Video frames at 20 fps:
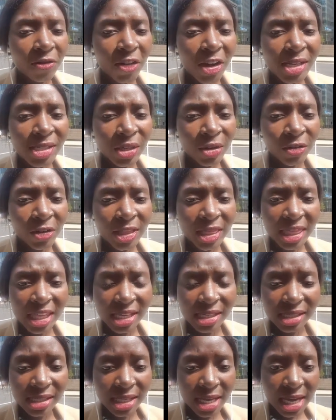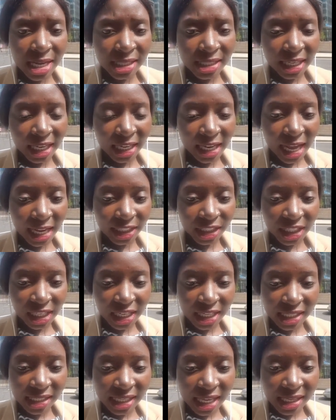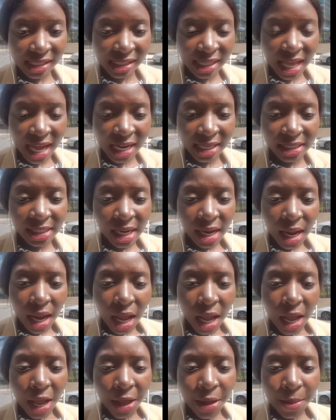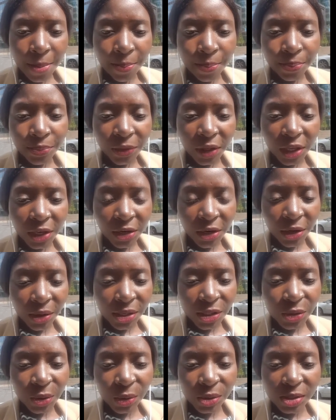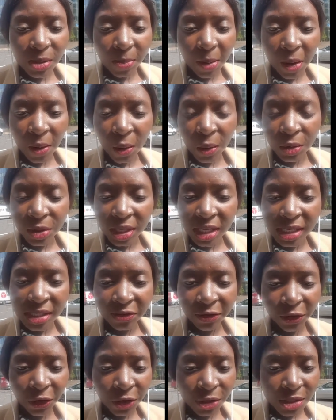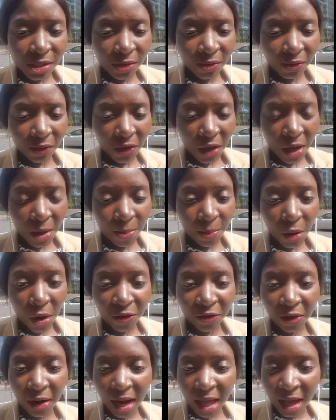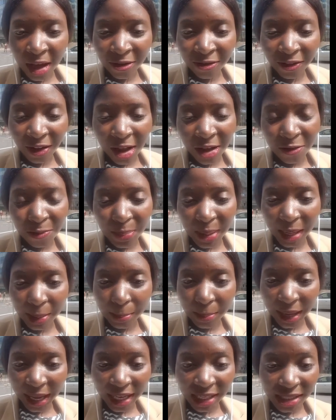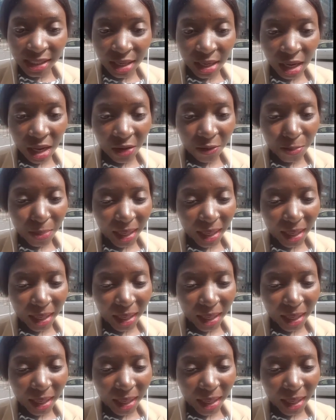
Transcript: 1 Corinthians 13 actually says that it talks about all these fruits of love being patient, love